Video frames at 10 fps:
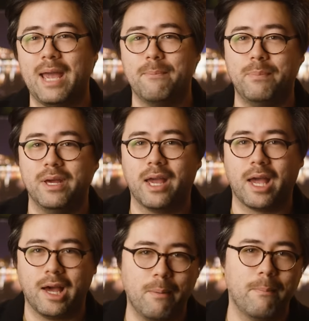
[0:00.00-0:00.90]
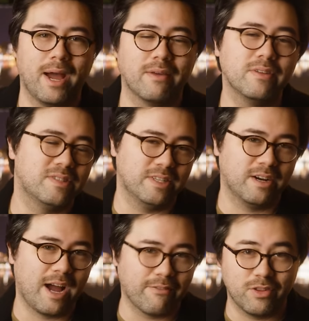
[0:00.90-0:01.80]
a big comeback this
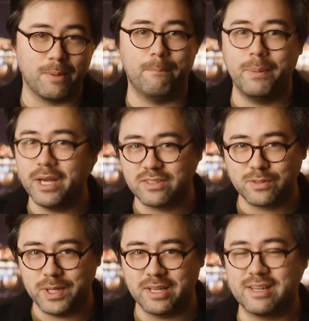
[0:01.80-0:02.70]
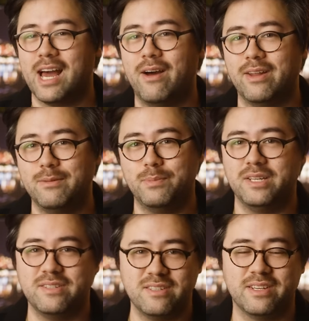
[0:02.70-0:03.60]
year after the big swing down in
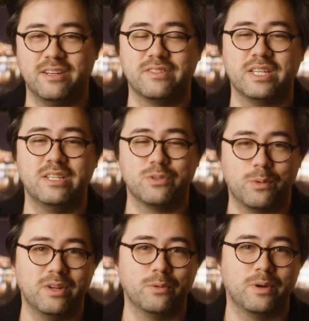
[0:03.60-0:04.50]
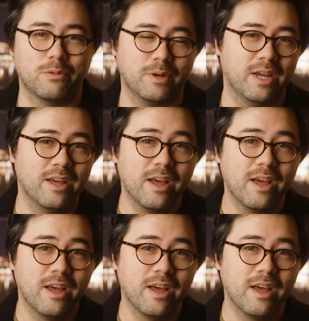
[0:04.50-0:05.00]
PC sales in 2023.